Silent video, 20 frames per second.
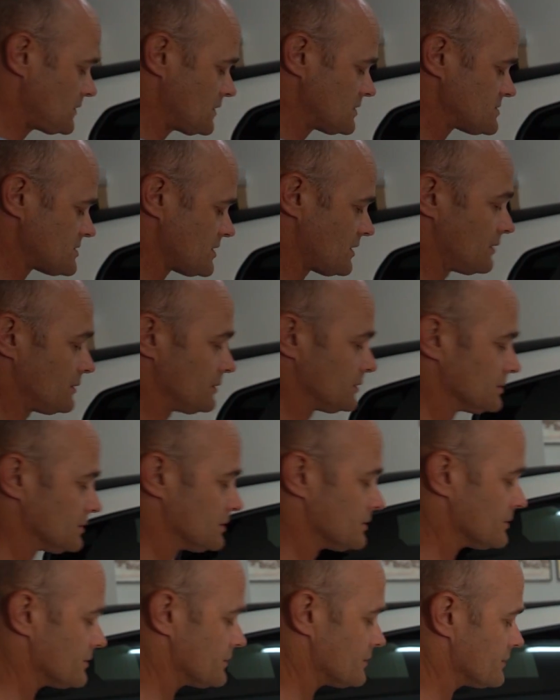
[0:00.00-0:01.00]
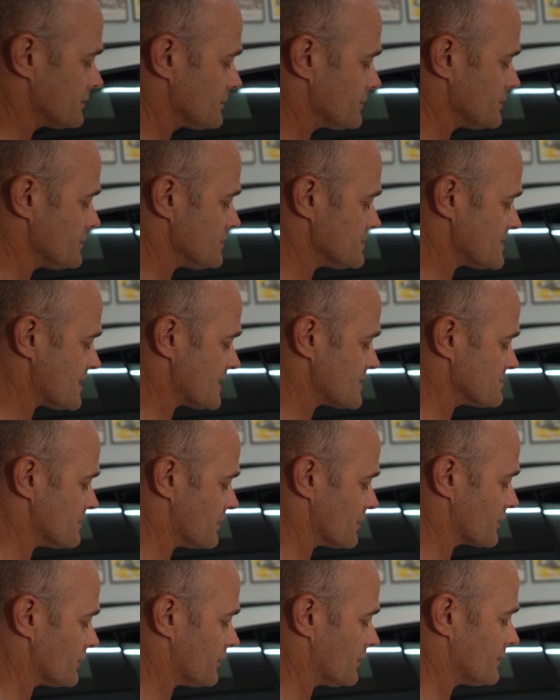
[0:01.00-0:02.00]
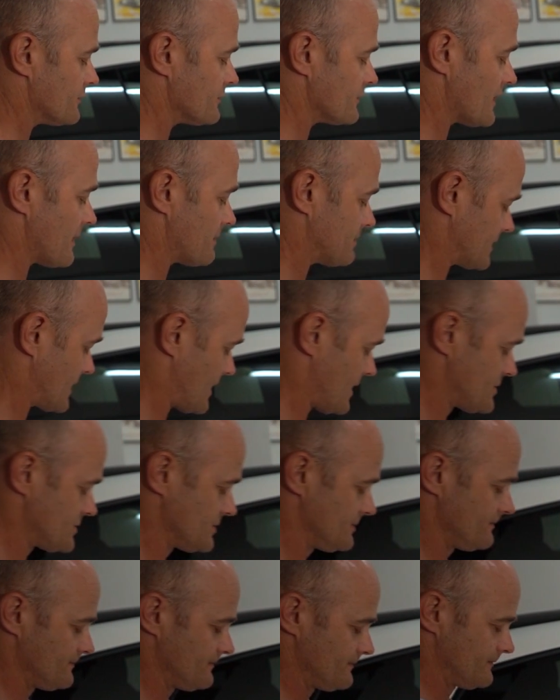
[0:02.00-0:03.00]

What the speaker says: So I'll use that as my guide for application.